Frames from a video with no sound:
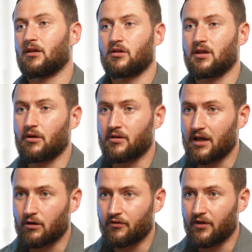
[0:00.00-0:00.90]
Yeah, so salary
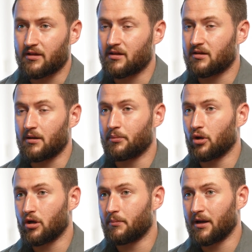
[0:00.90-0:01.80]
sacrifice, it's an
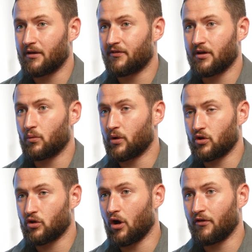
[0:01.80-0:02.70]
employer benefit which
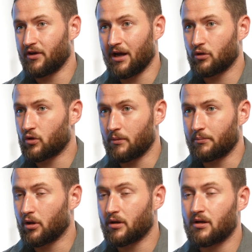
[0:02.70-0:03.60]
is offered out to
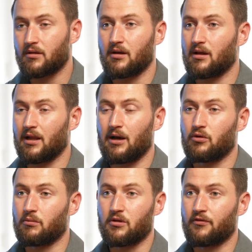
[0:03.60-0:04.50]
employees. It allows
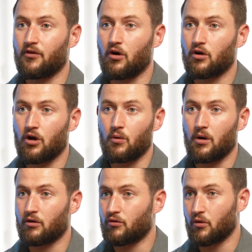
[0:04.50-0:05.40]
them to forego
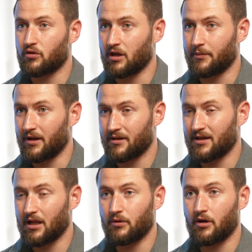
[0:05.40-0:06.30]
a gross
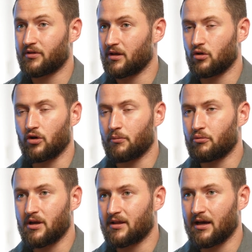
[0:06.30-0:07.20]
salary, obviously done at a
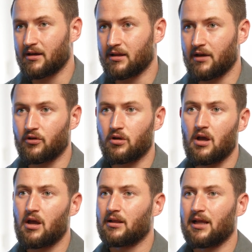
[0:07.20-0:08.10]
pre-tax level.
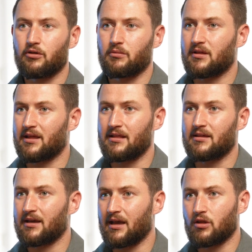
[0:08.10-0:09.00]
Allows them to tend
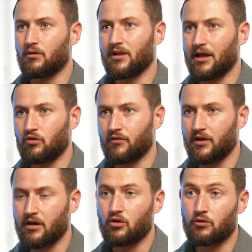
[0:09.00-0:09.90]
to get into electric
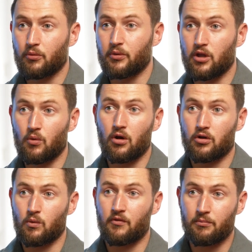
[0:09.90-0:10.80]
vehicles, but we do
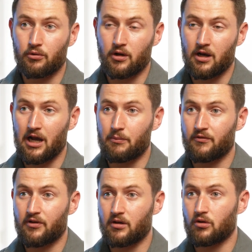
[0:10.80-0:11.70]
also offer plug-in hybrid
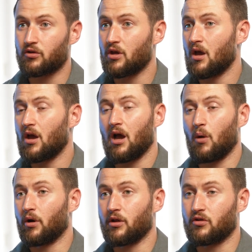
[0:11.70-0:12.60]
vehicles. And
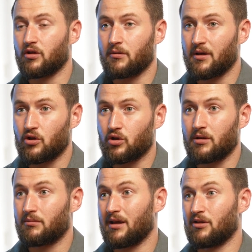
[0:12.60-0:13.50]
what it does is
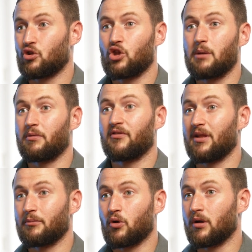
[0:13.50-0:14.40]
essentially it's cheaper
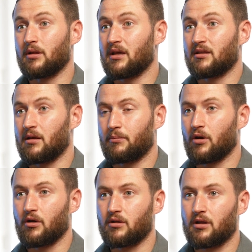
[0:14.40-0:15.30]
than going leasing it
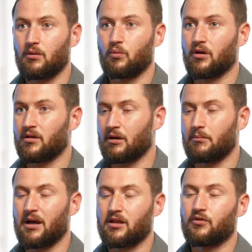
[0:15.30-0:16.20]
personally. Works out
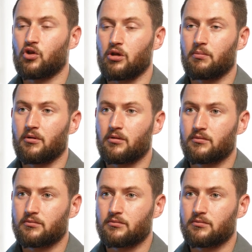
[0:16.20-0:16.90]
massively cheaper.